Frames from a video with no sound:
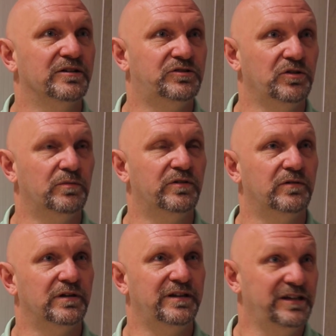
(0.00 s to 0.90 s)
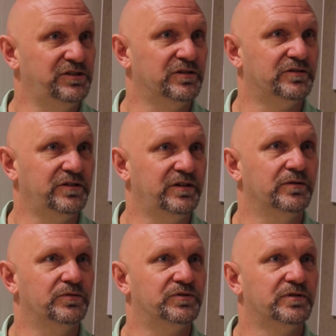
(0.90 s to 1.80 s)
and suitable and easier to
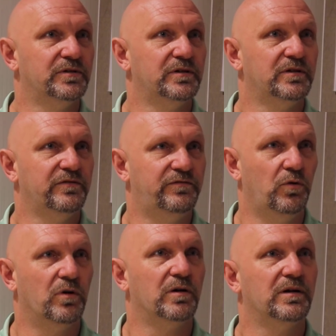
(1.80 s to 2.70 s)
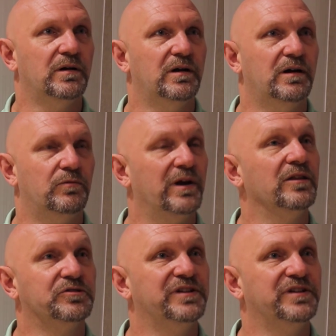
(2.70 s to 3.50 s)
use for uh, regular